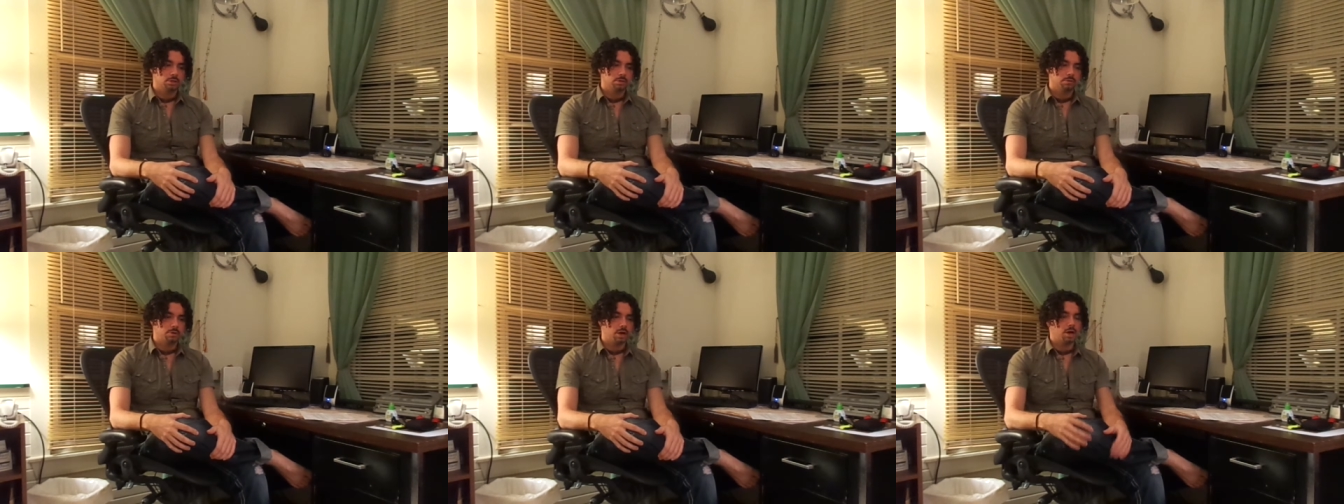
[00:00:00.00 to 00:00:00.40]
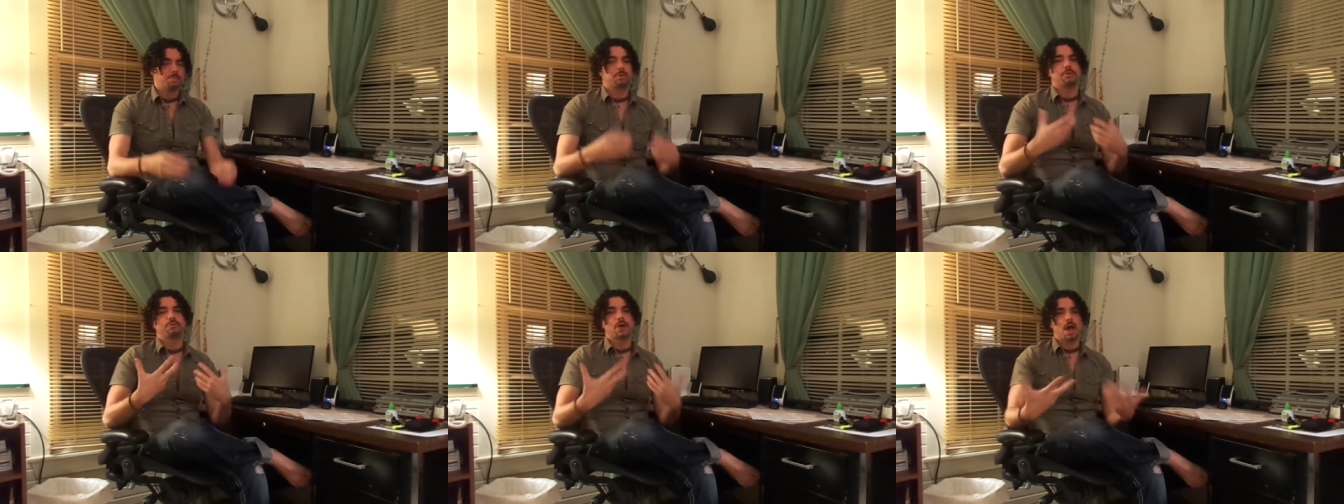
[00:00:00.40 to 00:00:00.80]
very
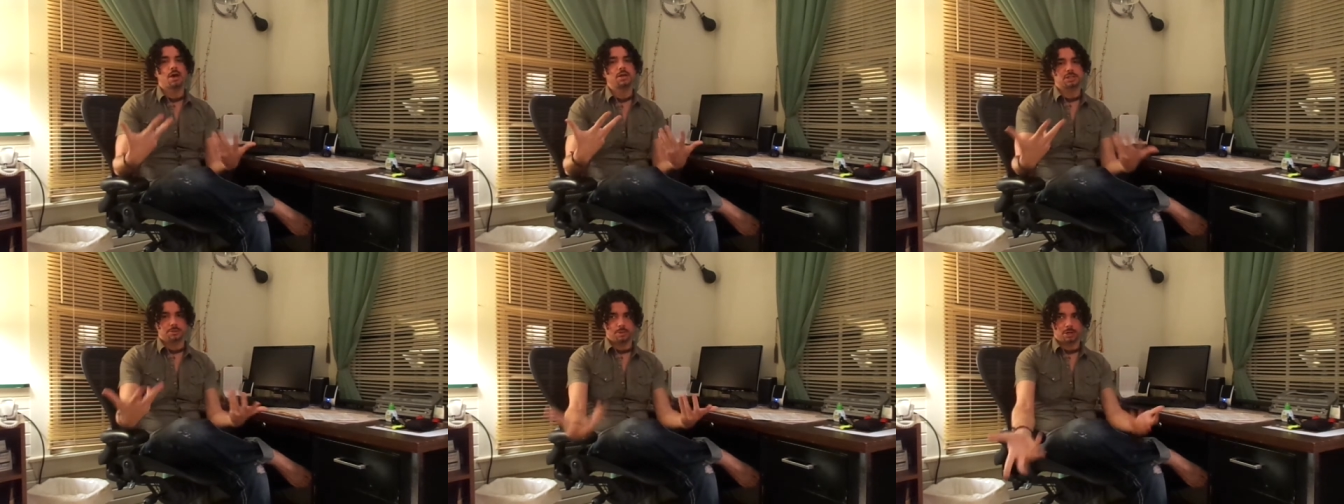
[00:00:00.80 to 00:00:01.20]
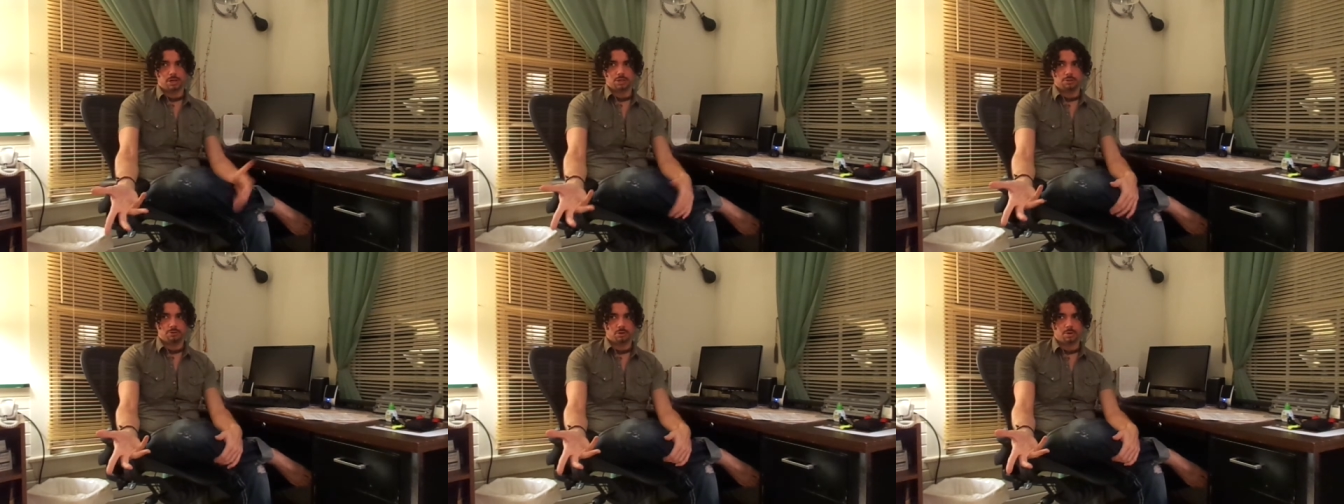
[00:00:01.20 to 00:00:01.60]
profound
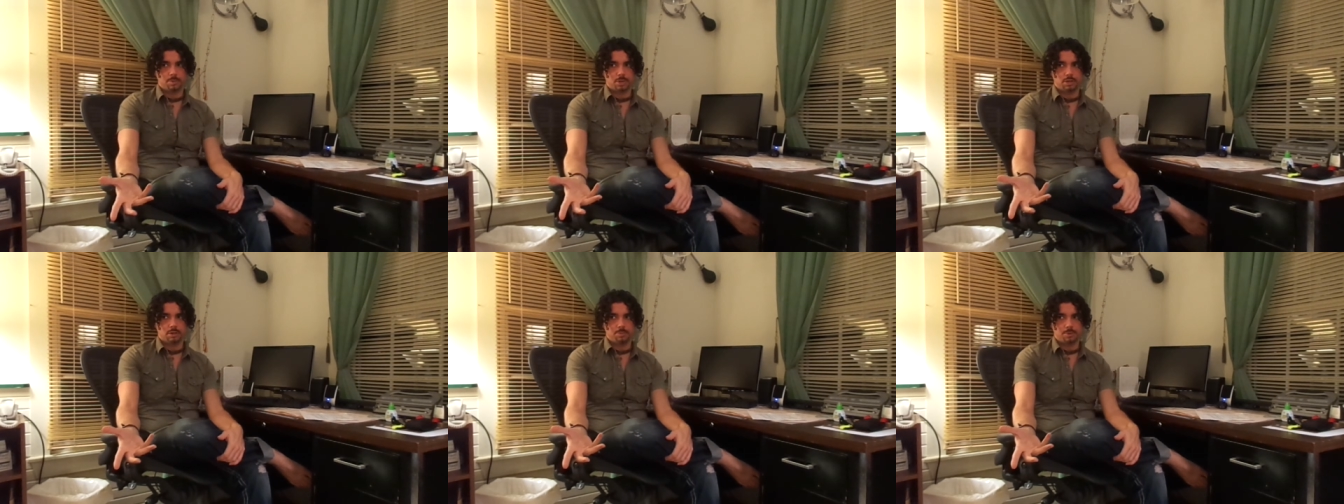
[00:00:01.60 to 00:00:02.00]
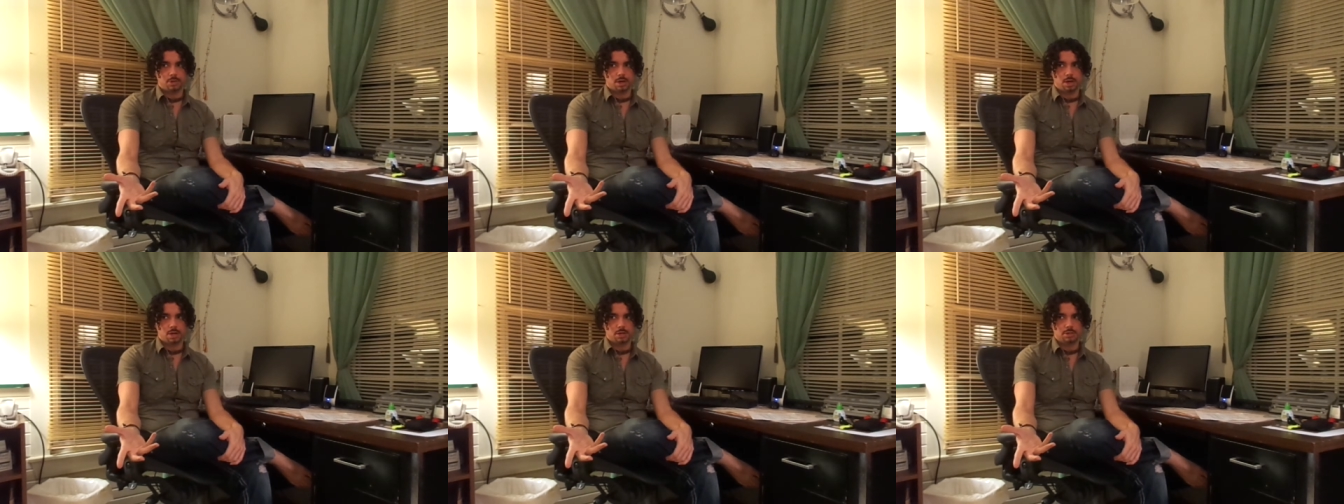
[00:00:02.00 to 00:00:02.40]
experience for me
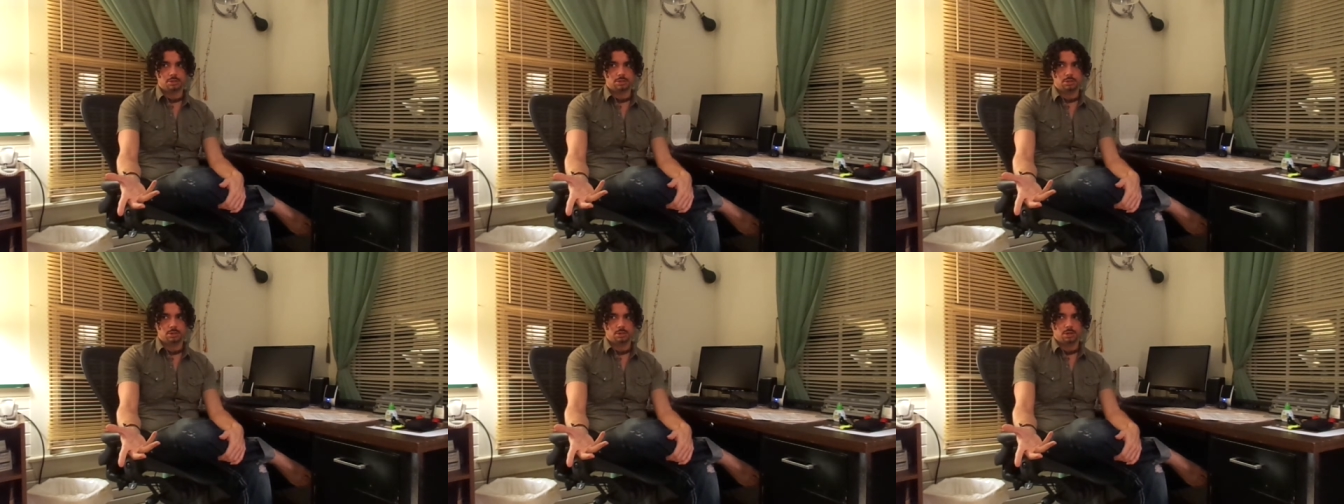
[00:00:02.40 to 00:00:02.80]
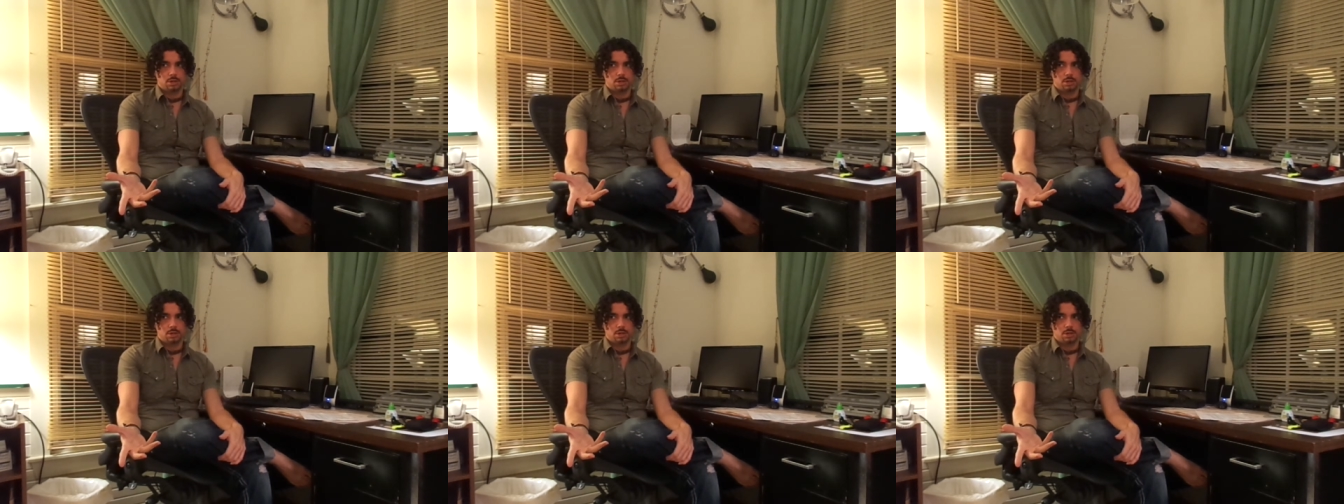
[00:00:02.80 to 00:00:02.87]
because